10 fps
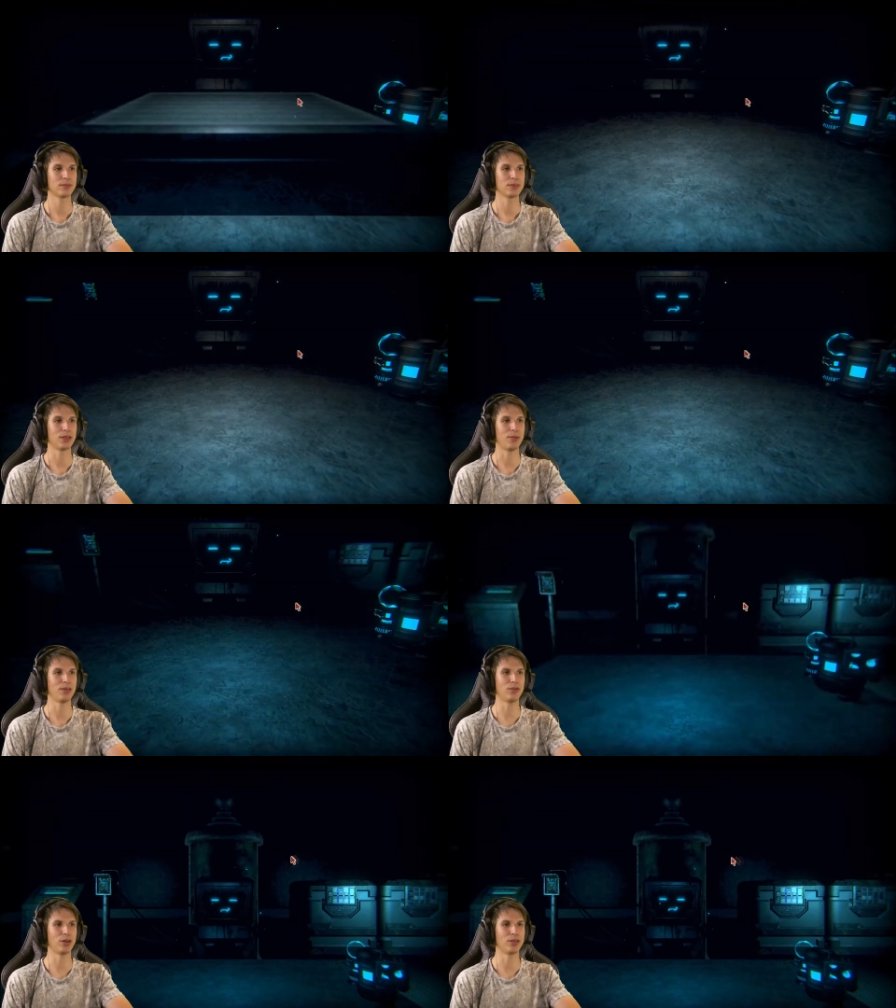So I
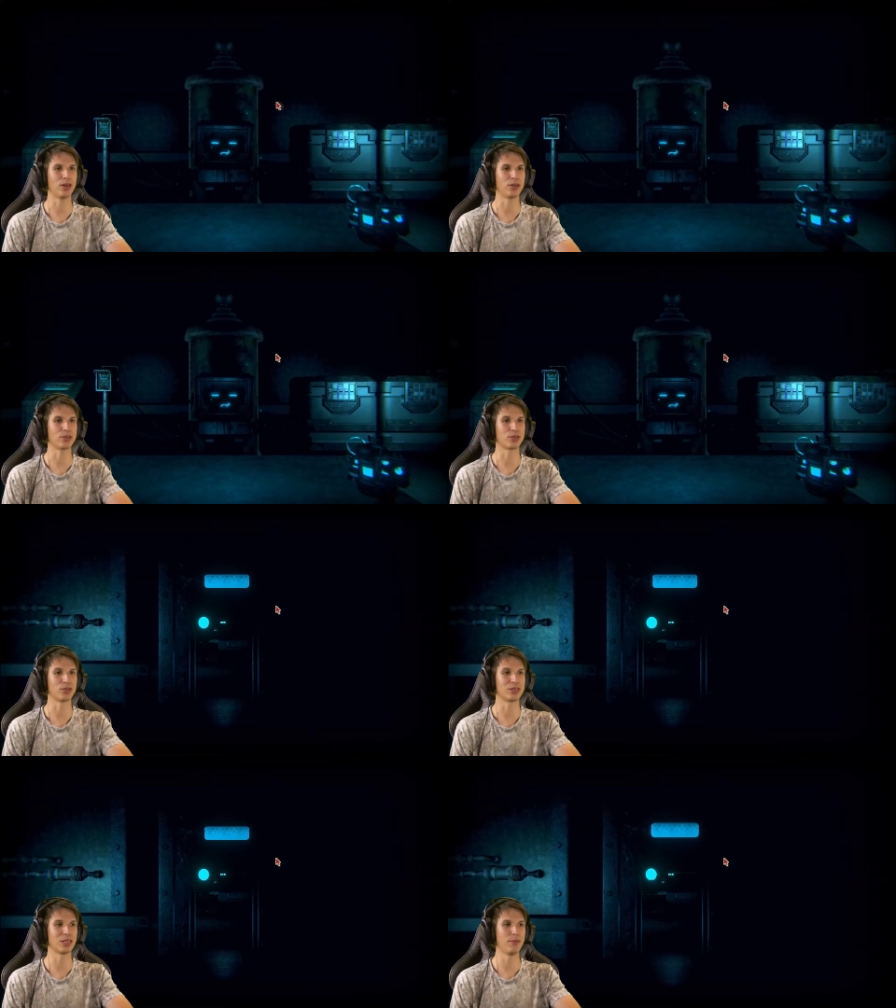went around the
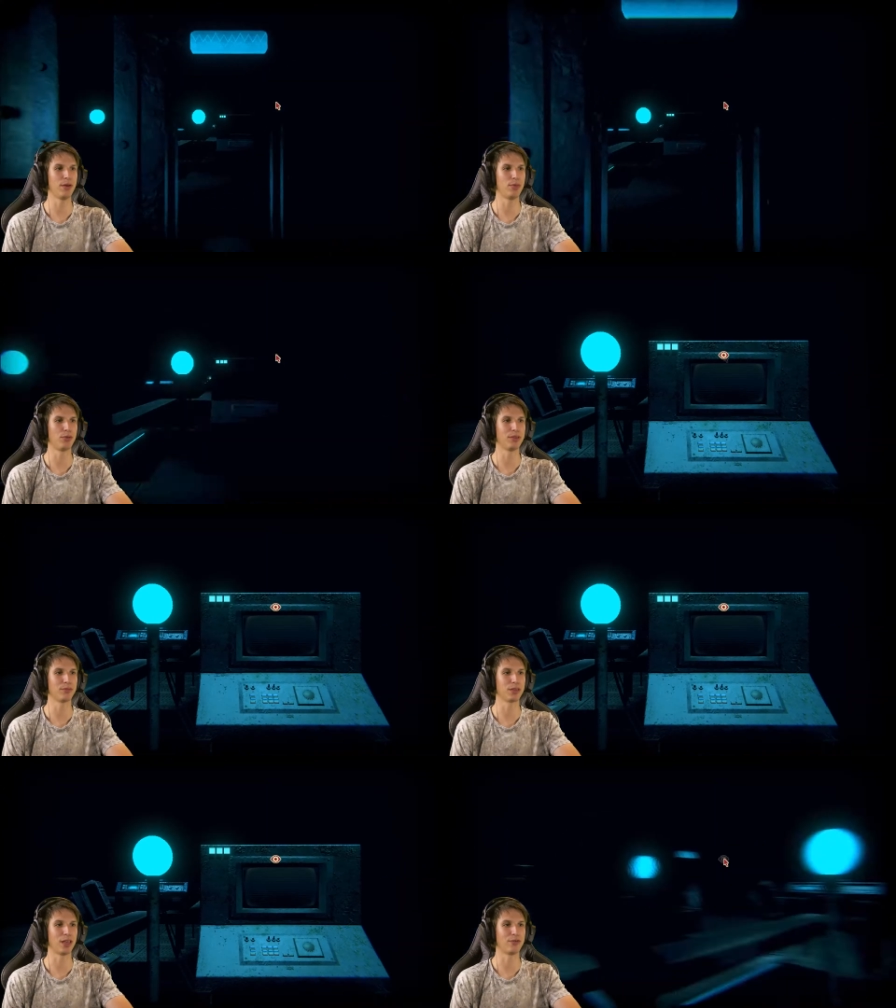outskirts. Give me a moment,
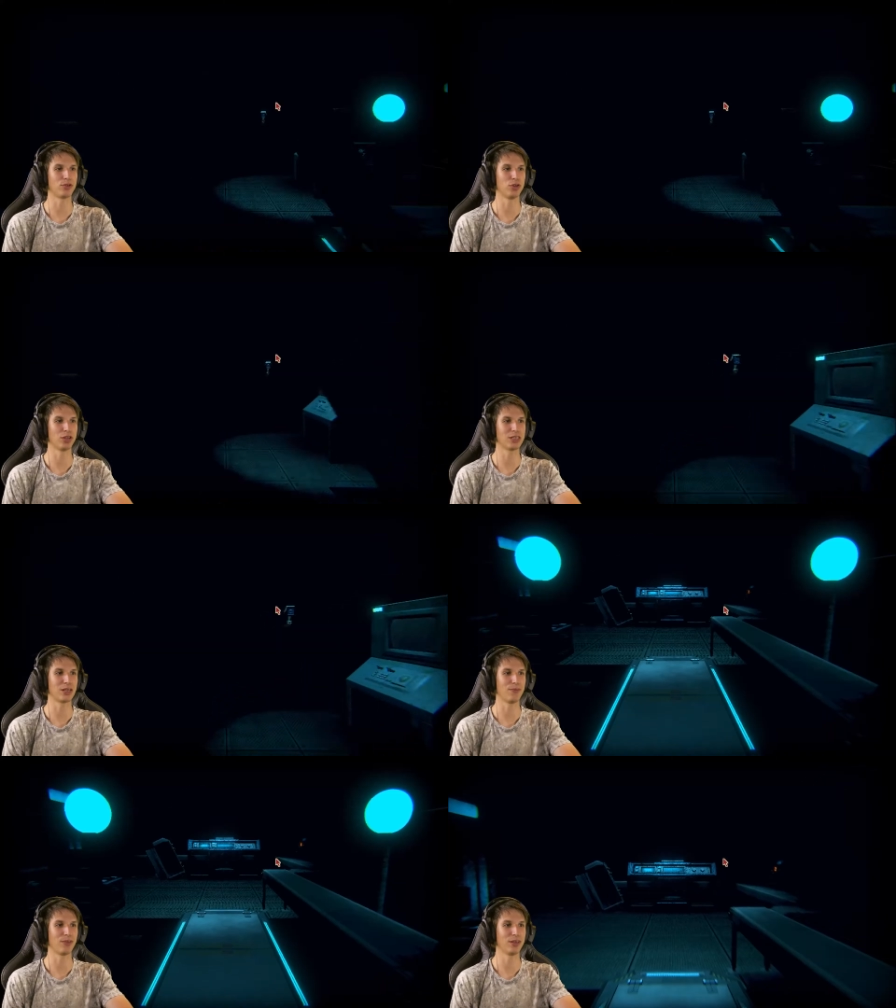I'm gonna have to look at
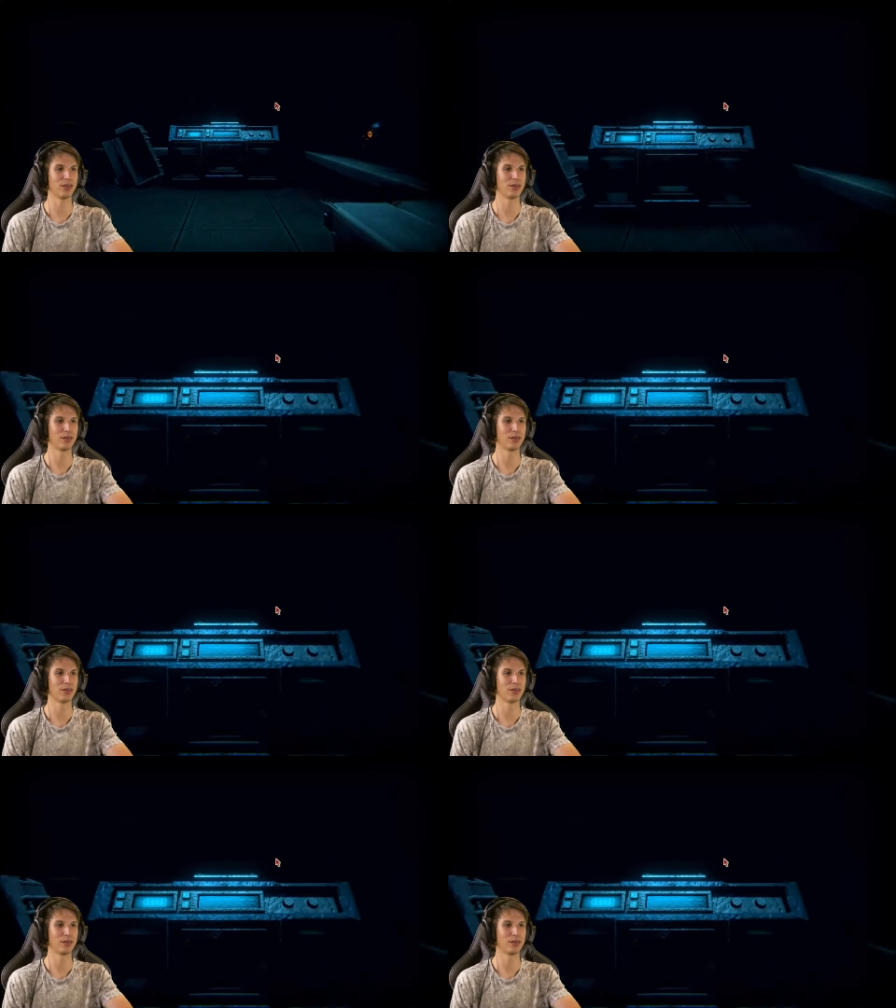something.